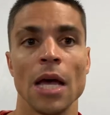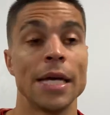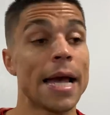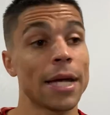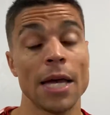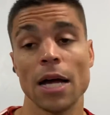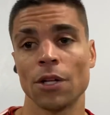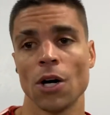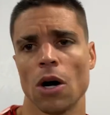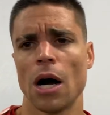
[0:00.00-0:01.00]
Yeah, yeah,
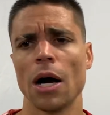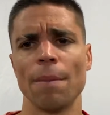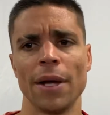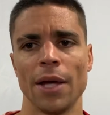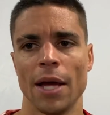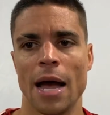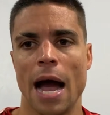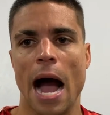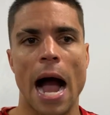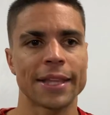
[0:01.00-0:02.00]
no. Um,
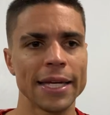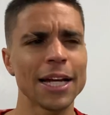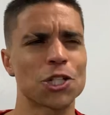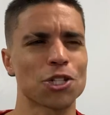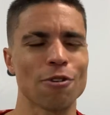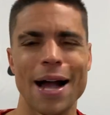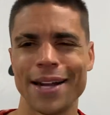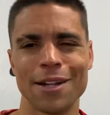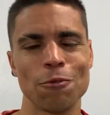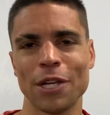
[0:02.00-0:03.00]
I think I tried.
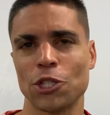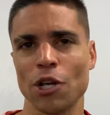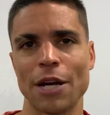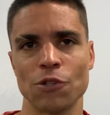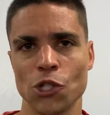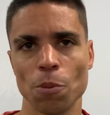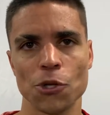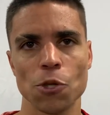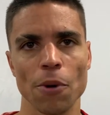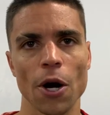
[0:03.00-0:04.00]
I didn't really try super,
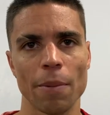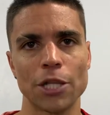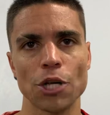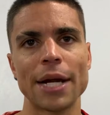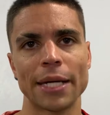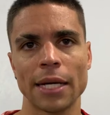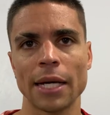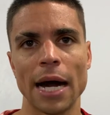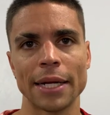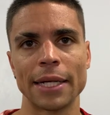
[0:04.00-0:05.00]
super hard, but I tried to
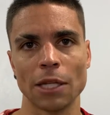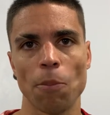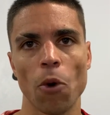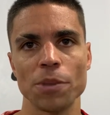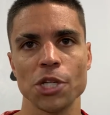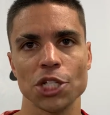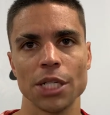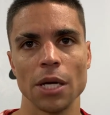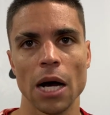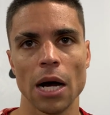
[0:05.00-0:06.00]
kind of get the pole
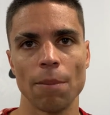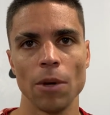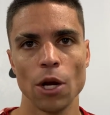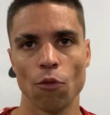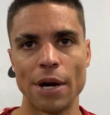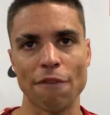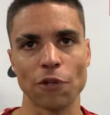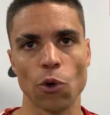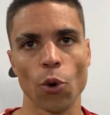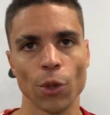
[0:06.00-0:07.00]
position um, right after
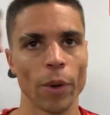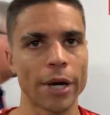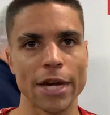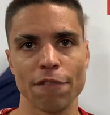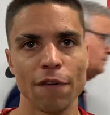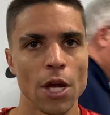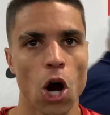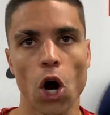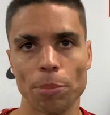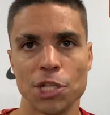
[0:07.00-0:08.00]
the quarter. We were kind of
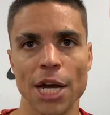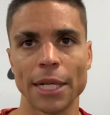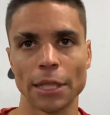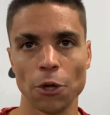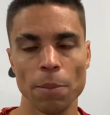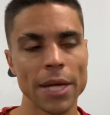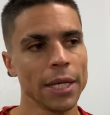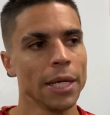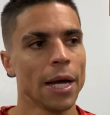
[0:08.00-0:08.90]
arm checking a little bit.